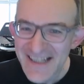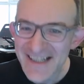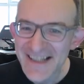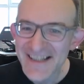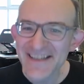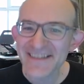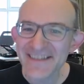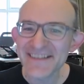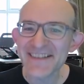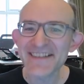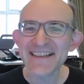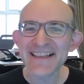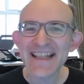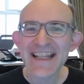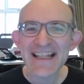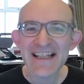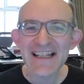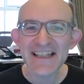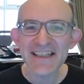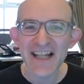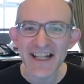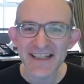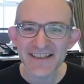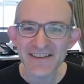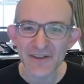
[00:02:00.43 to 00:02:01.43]
This is Leela
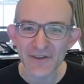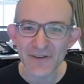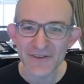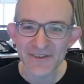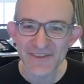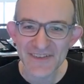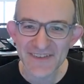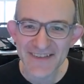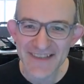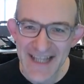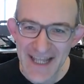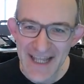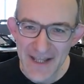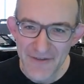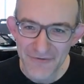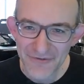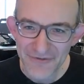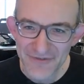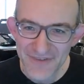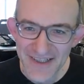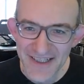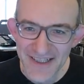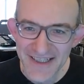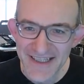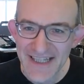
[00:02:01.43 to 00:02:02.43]
Knight Odds Dev
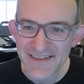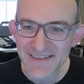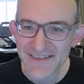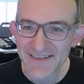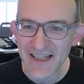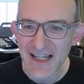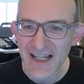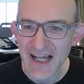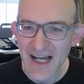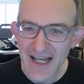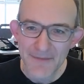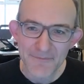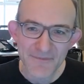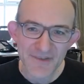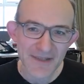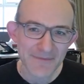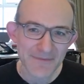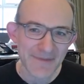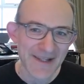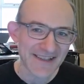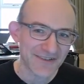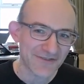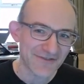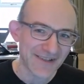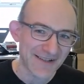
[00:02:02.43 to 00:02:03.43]
against I'm the
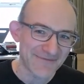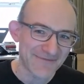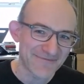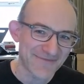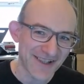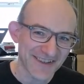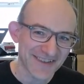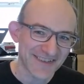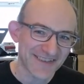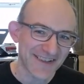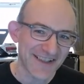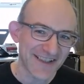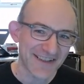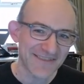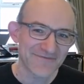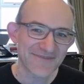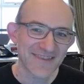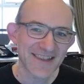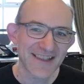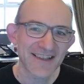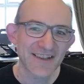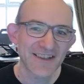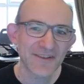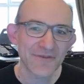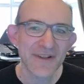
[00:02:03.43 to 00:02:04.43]
Best Grandmaster,
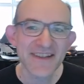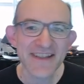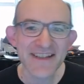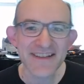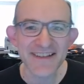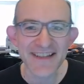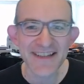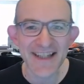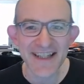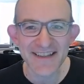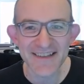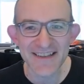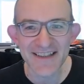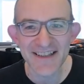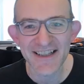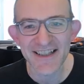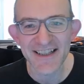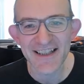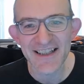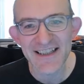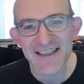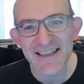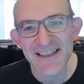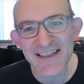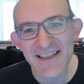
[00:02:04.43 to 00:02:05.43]

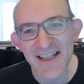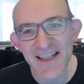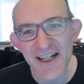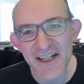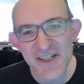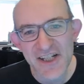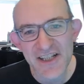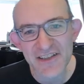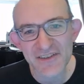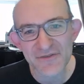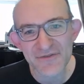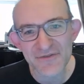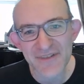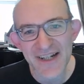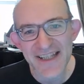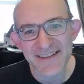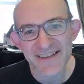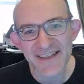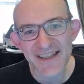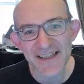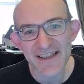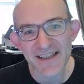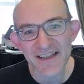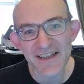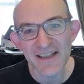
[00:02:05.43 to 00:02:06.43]
2010 light chess
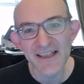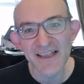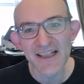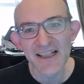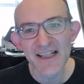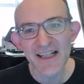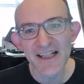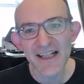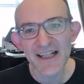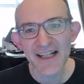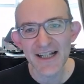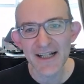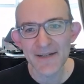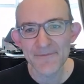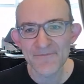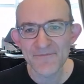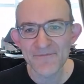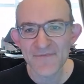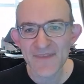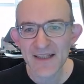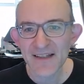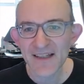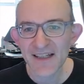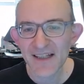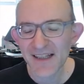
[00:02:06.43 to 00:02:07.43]
rating.
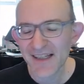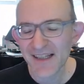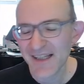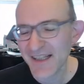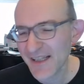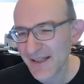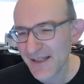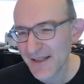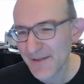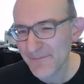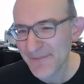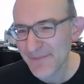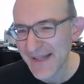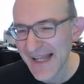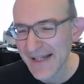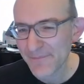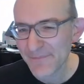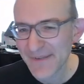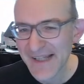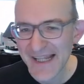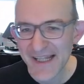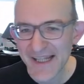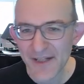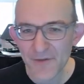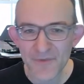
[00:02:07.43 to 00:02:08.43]
Black
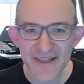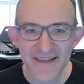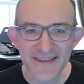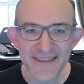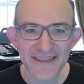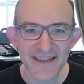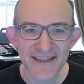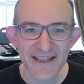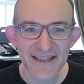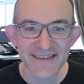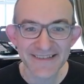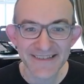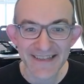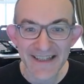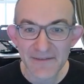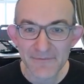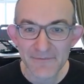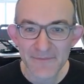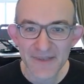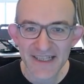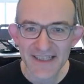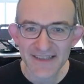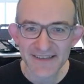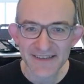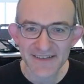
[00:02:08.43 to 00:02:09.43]
playing with 10
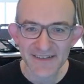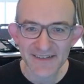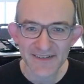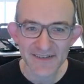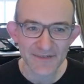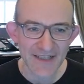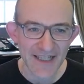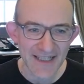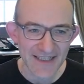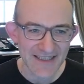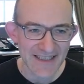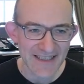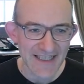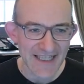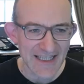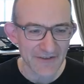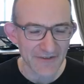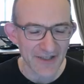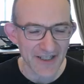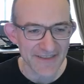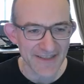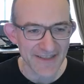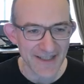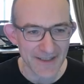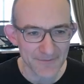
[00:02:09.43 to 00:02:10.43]
minutes and Leela,
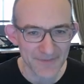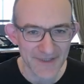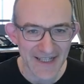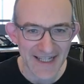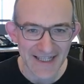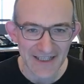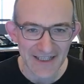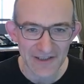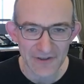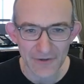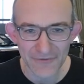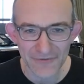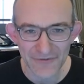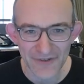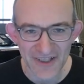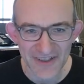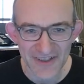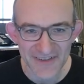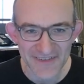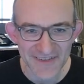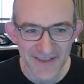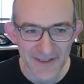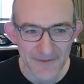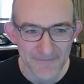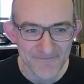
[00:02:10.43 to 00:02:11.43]
I think, playing a lot
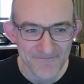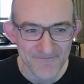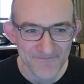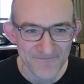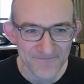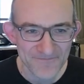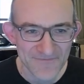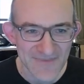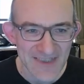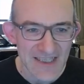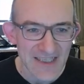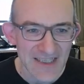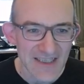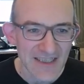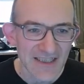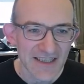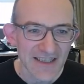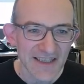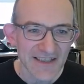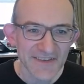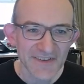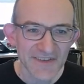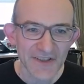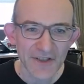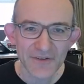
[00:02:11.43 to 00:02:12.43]
faster.
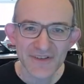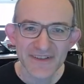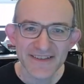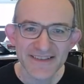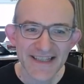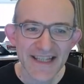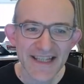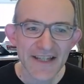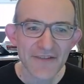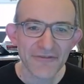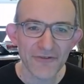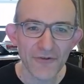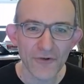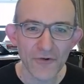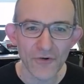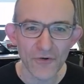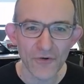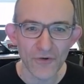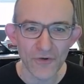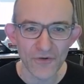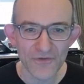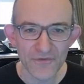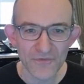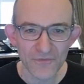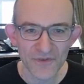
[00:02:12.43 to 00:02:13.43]
So
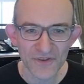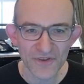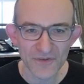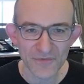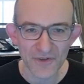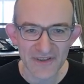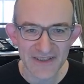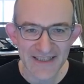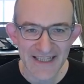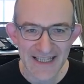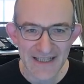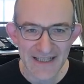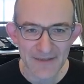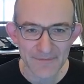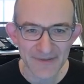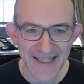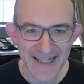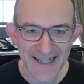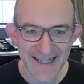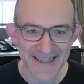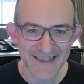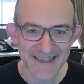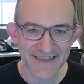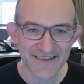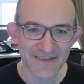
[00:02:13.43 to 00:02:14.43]
d4 was what Leela
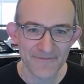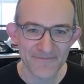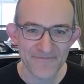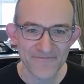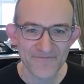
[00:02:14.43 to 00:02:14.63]
played.